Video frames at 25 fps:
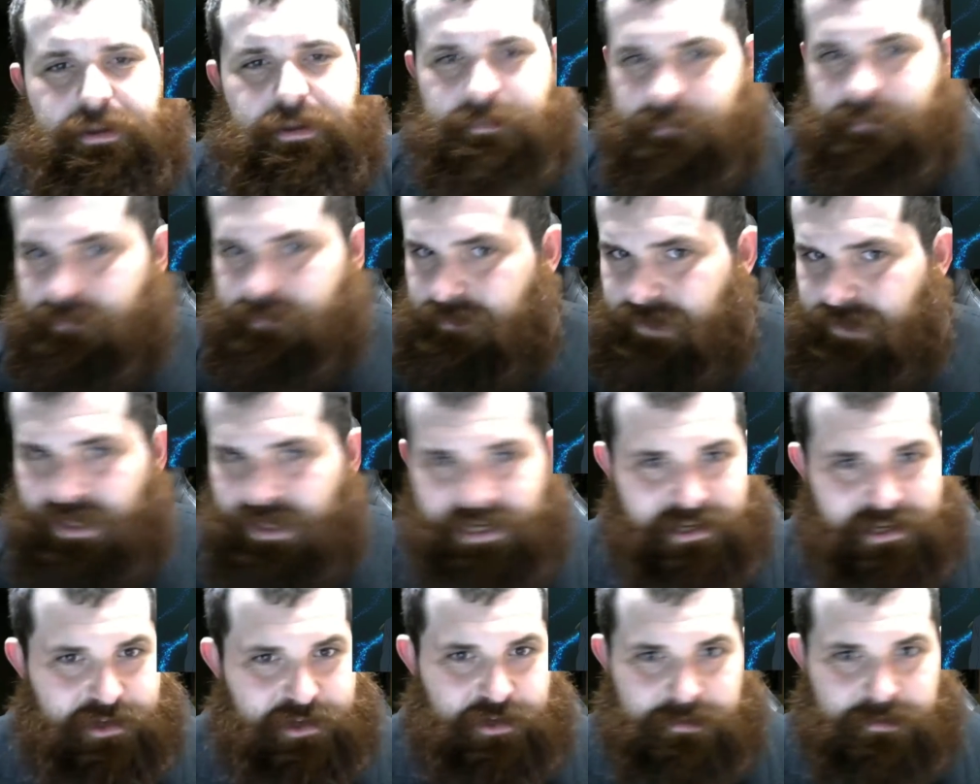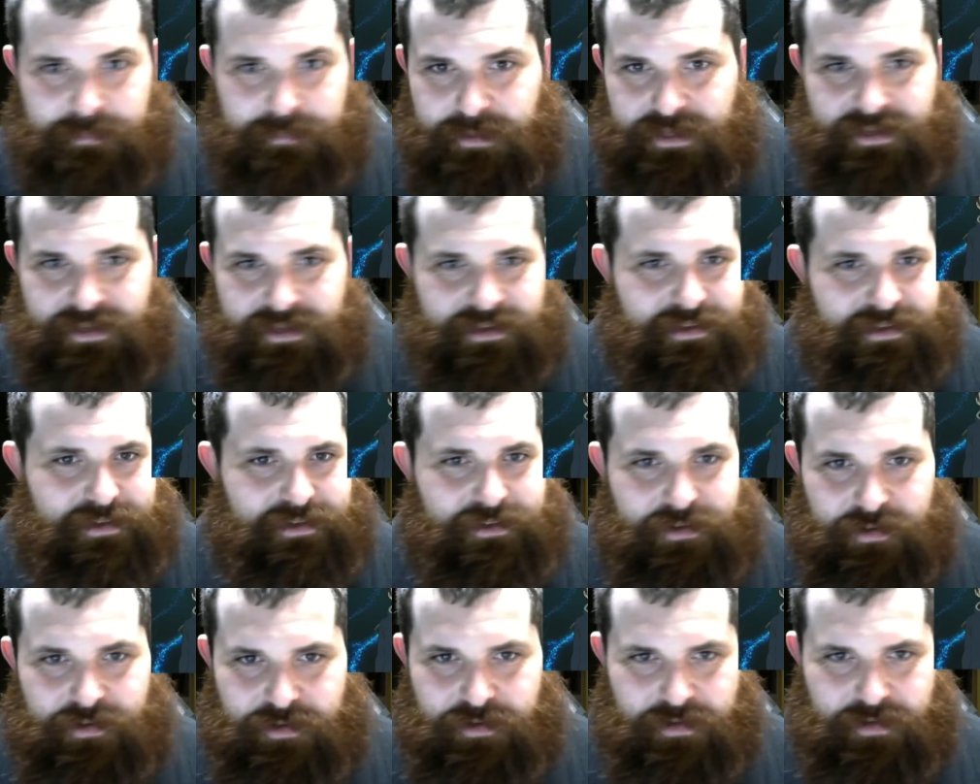That could be,
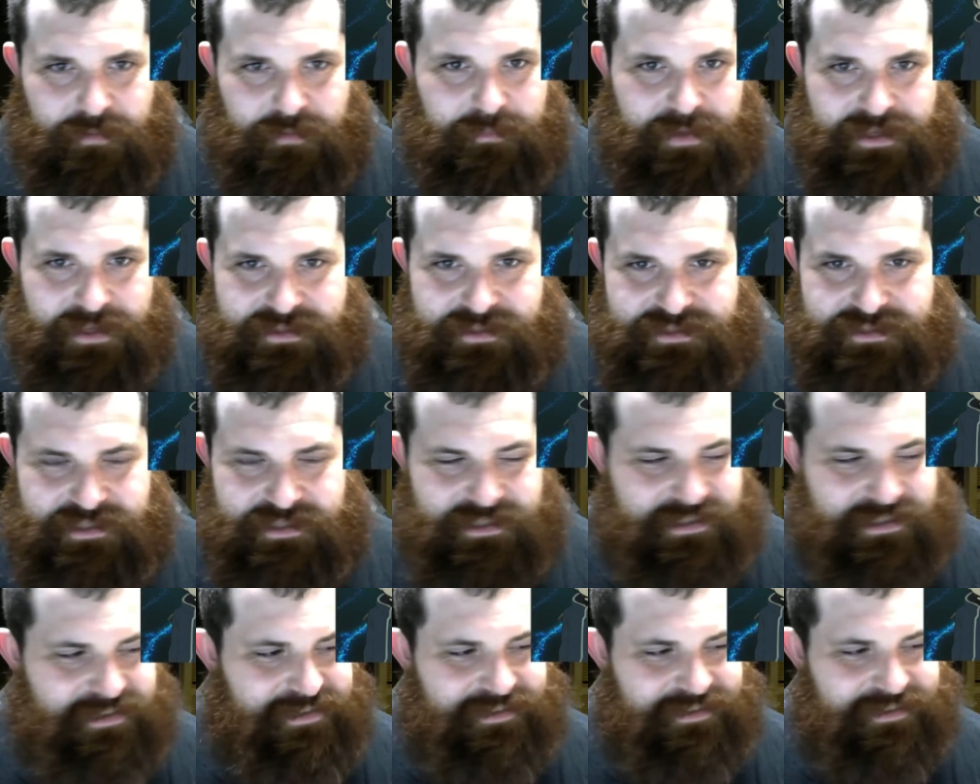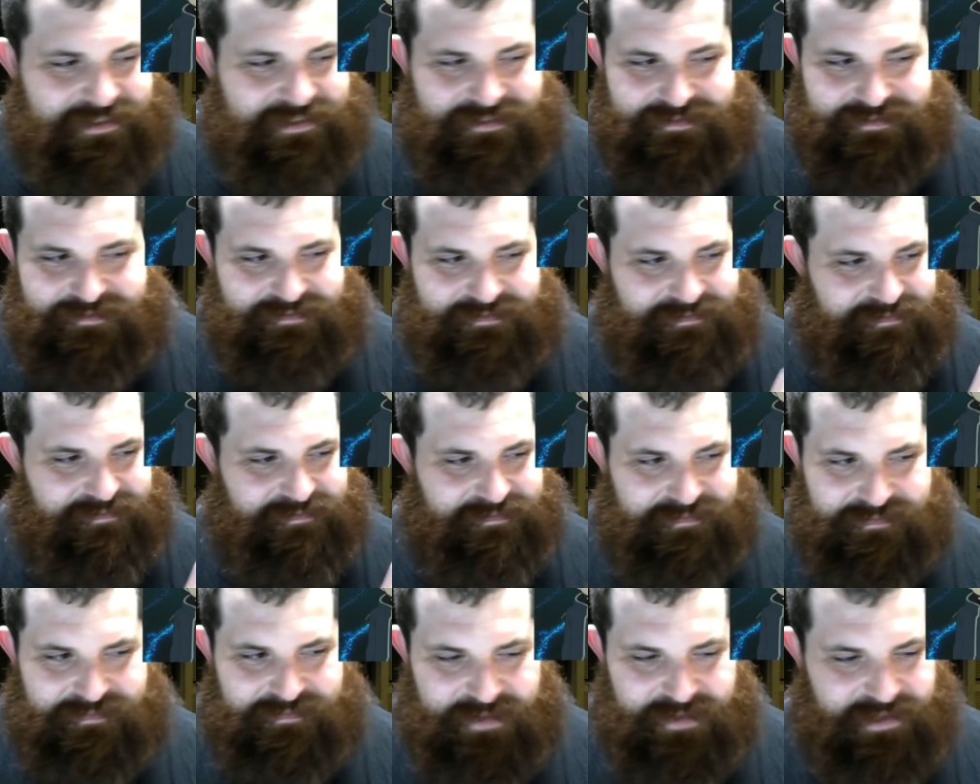amazing.
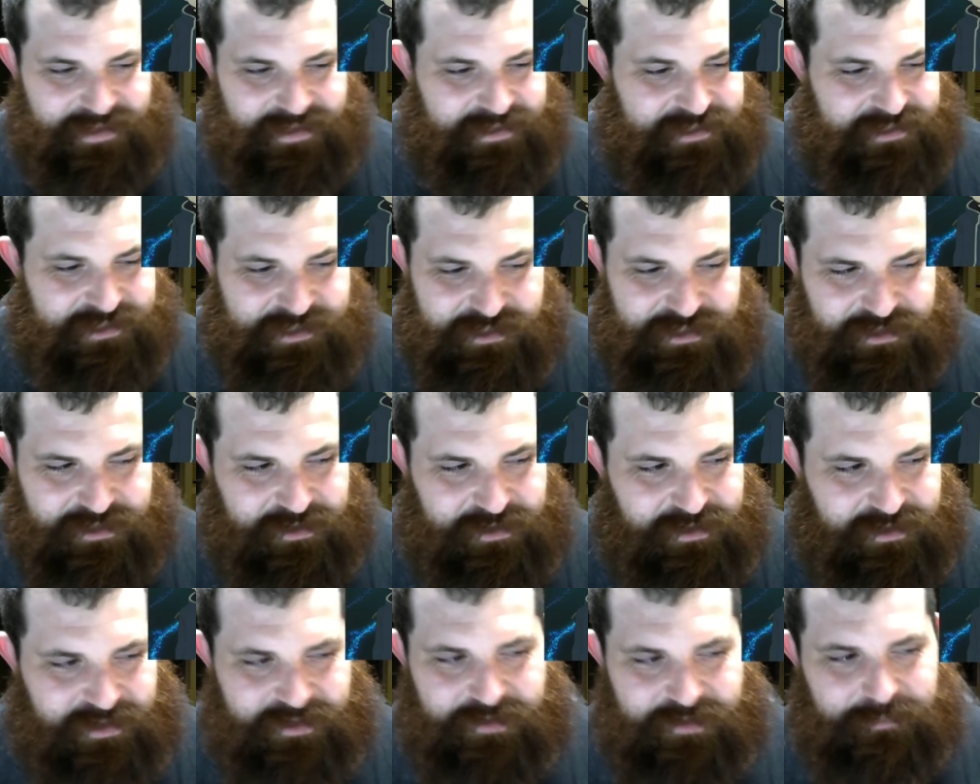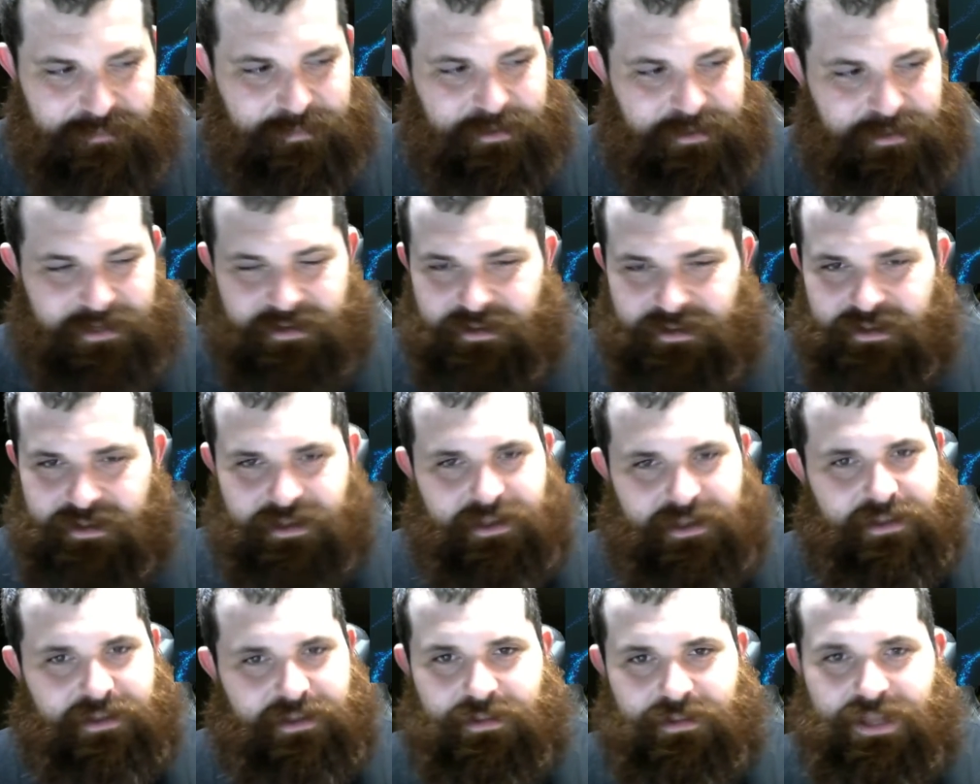She could end up like
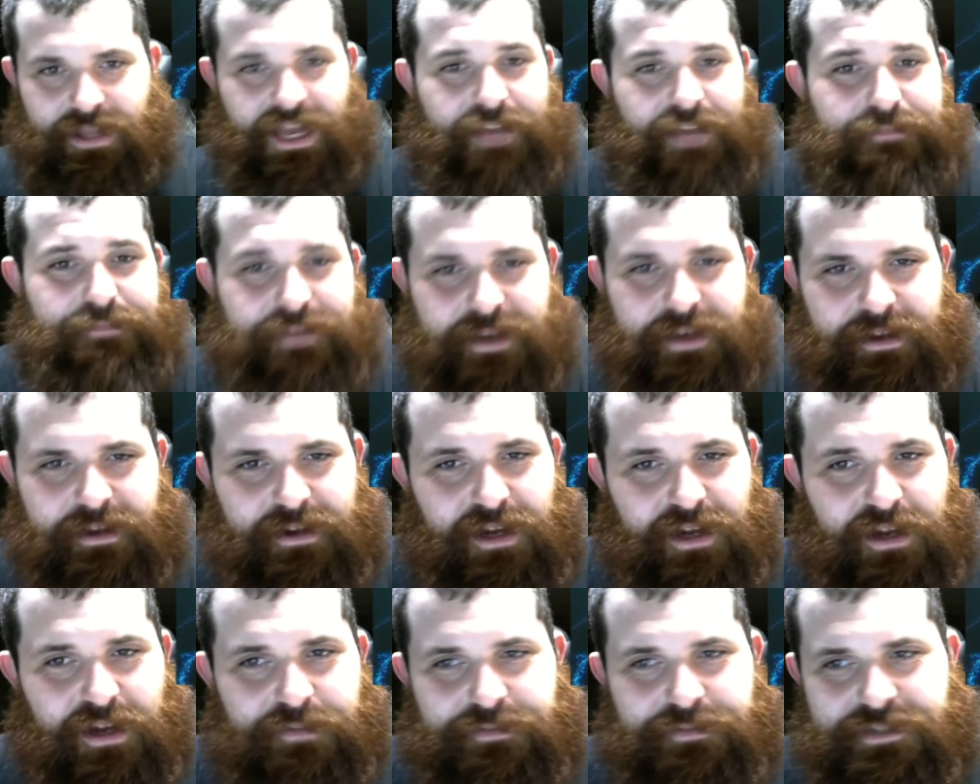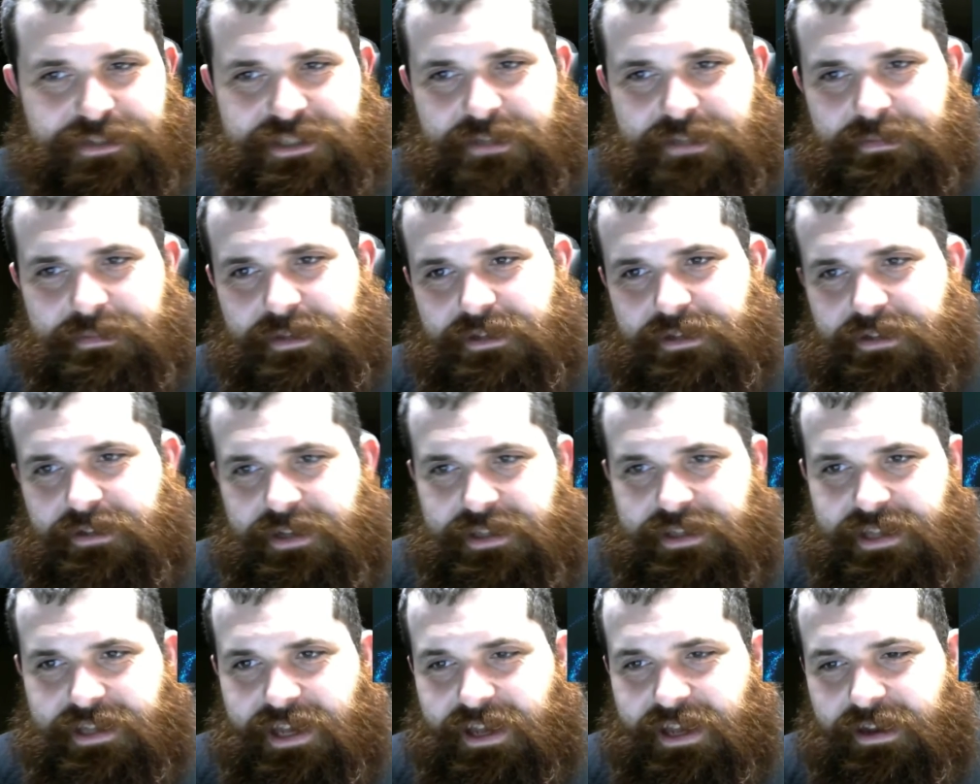laughing it off or something
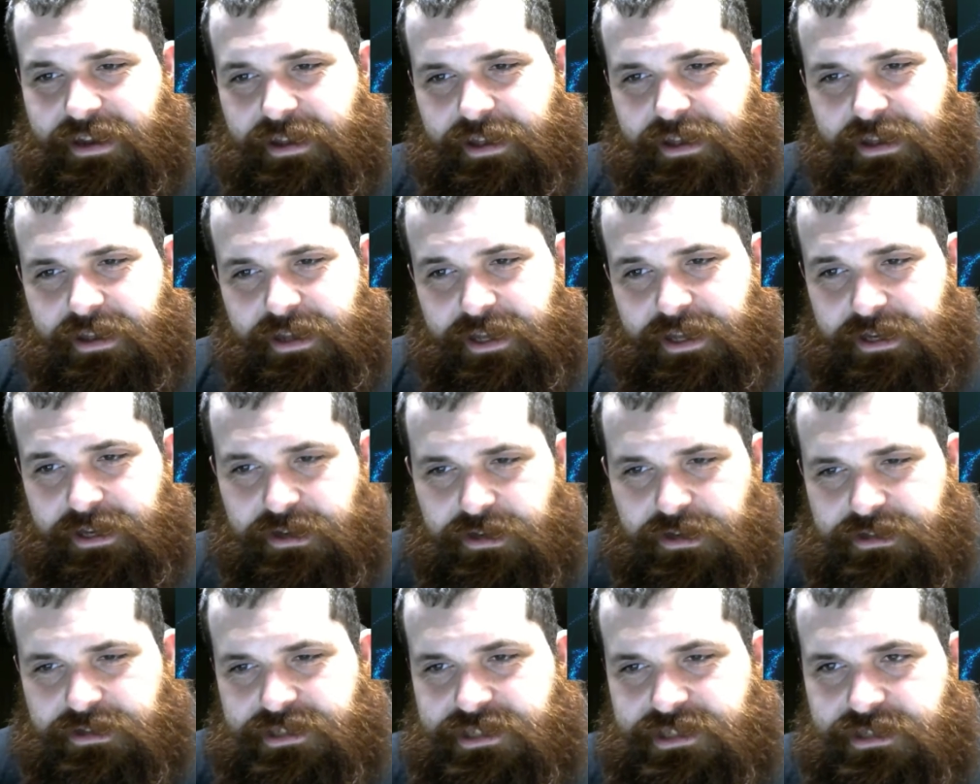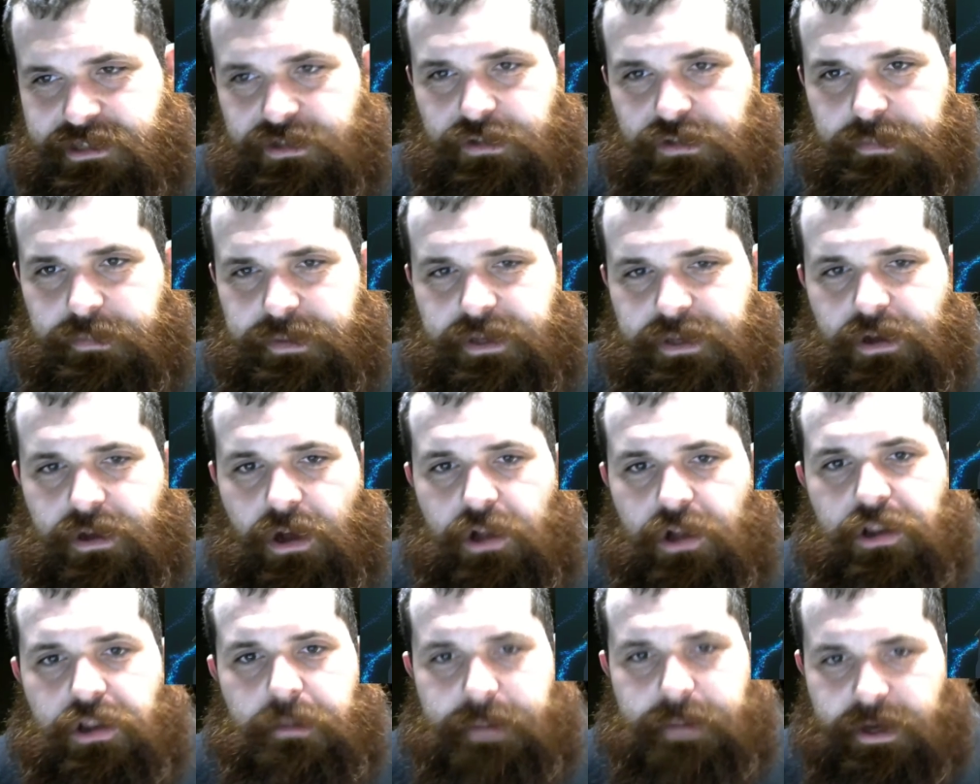like that. It could still be
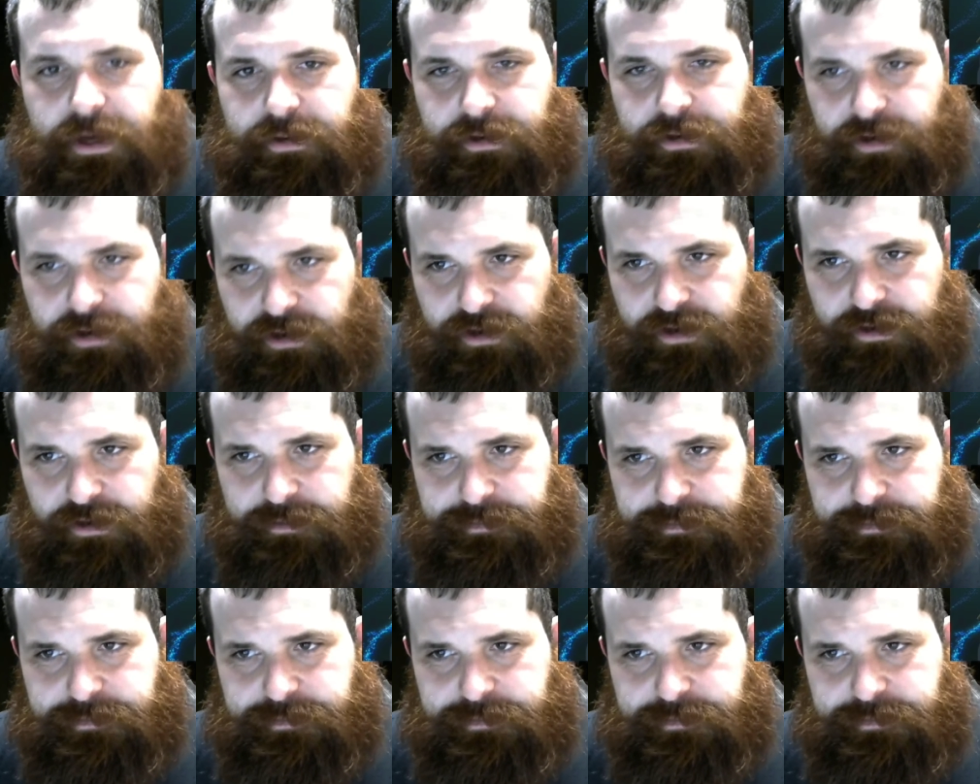all about her.